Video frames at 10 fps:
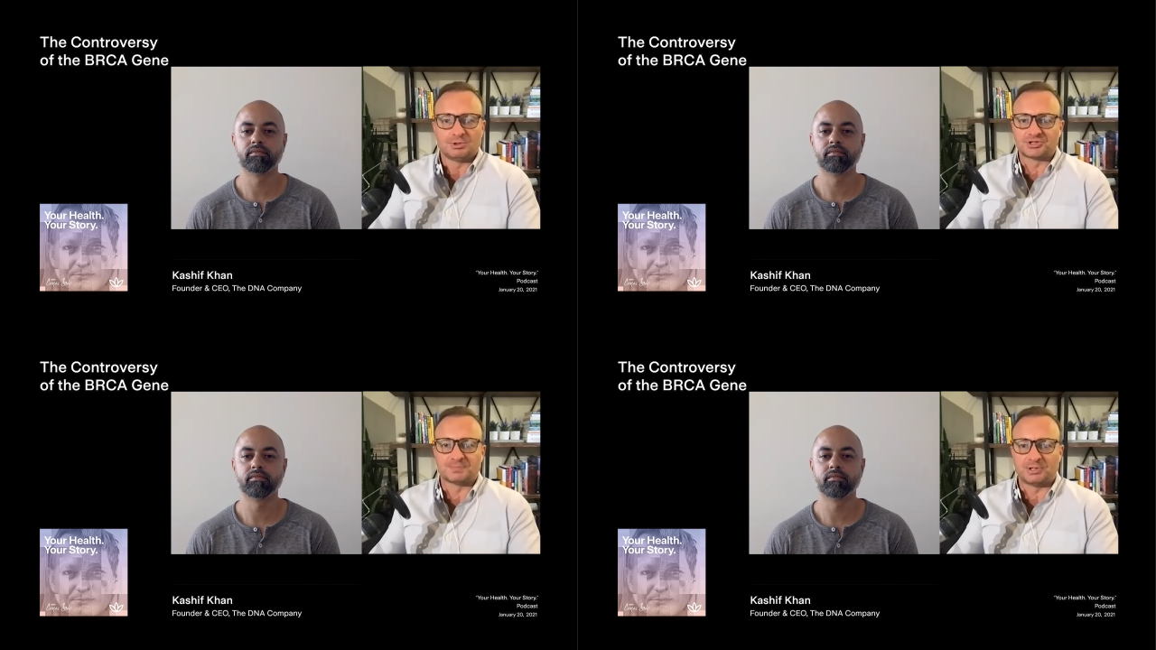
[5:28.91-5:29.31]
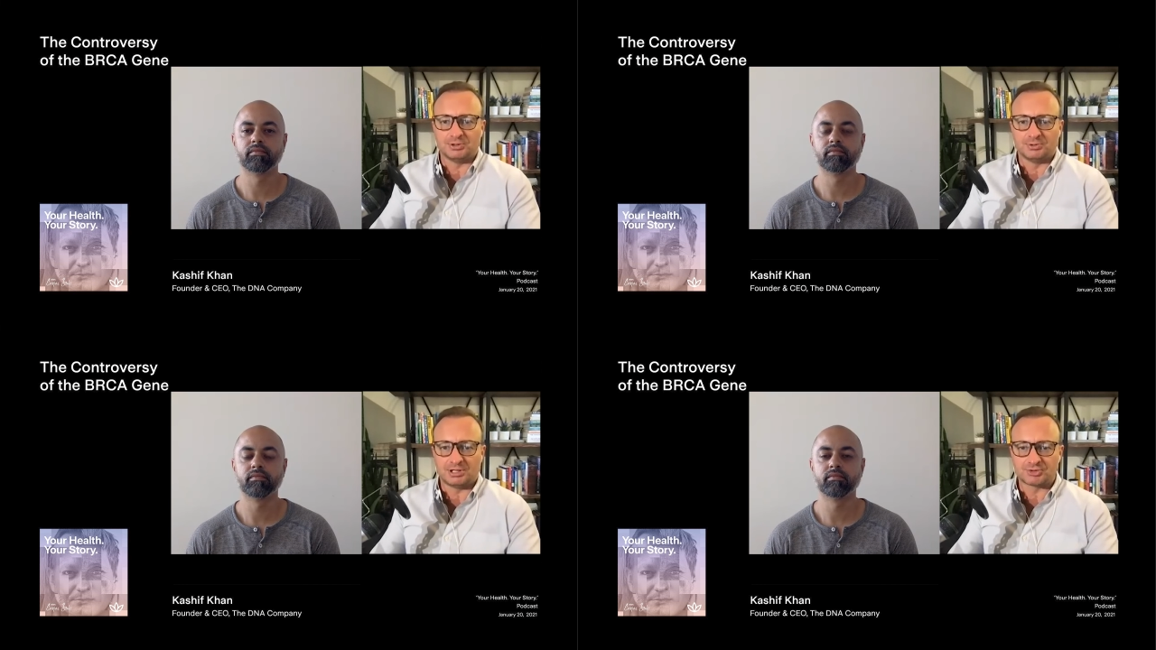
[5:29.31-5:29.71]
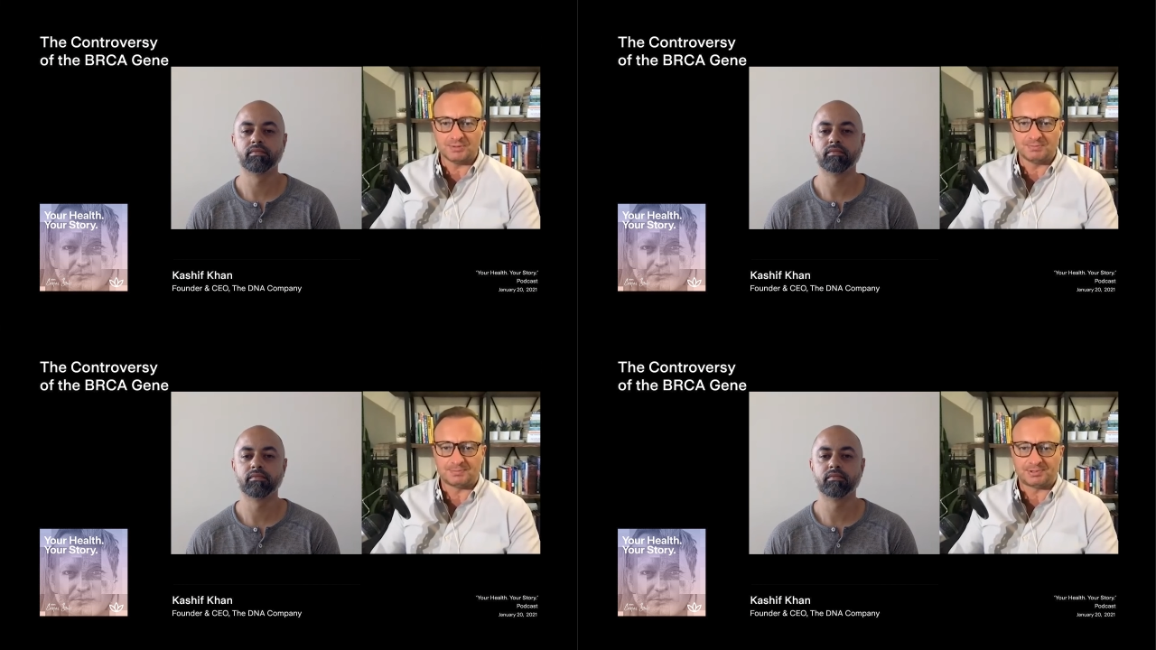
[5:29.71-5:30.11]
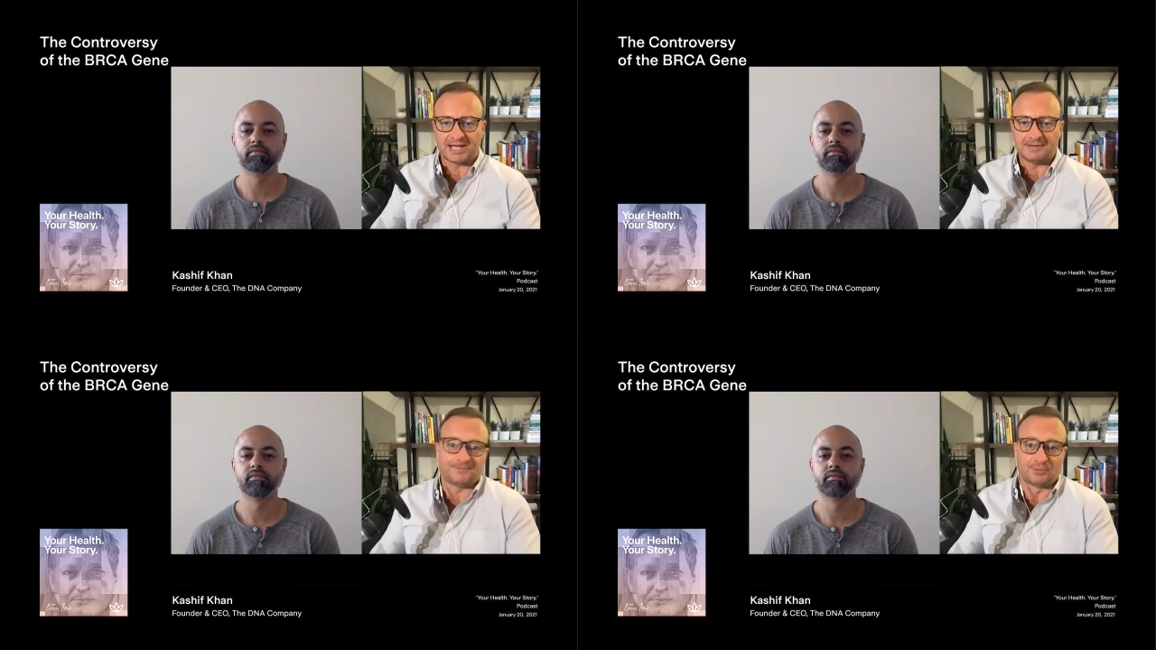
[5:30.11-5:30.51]
Speaker 1: We'll just put you on a treatment
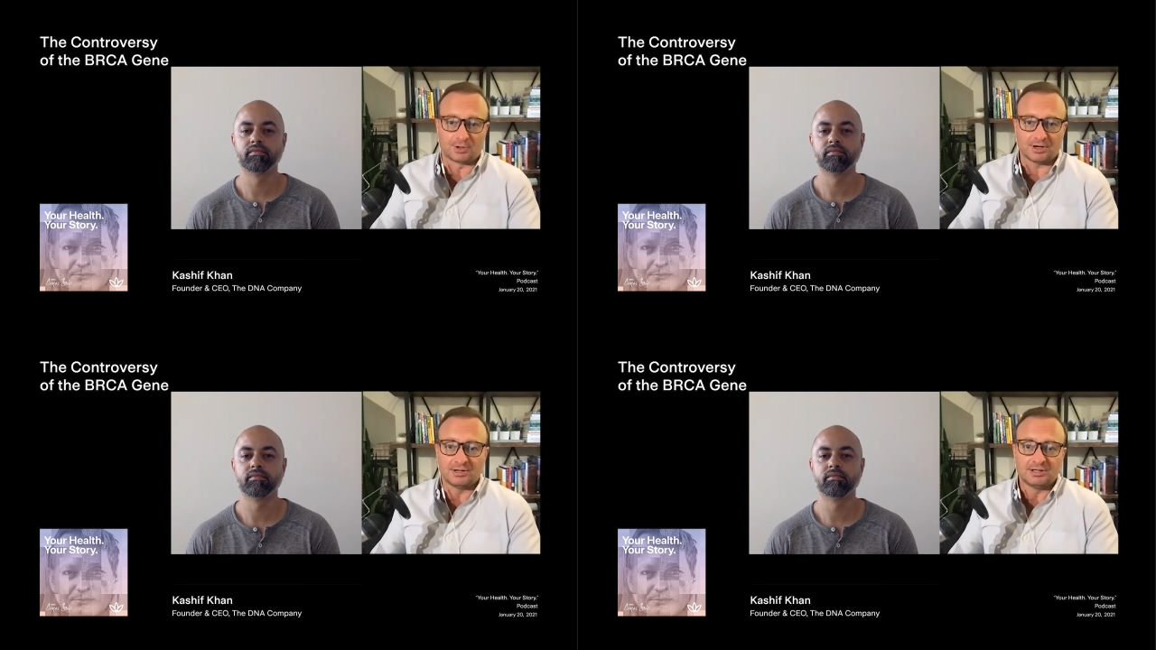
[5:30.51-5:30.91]
plan for